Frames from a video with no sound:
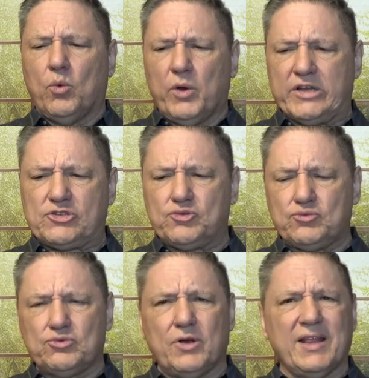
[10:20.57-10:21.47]
which
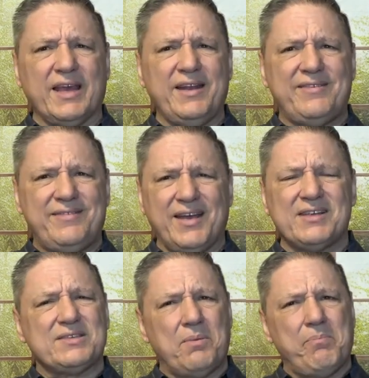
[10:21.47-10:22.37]
really
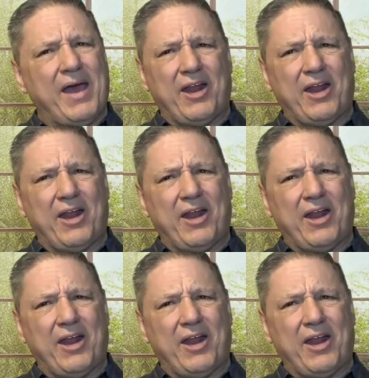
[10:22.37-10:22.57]
doesn't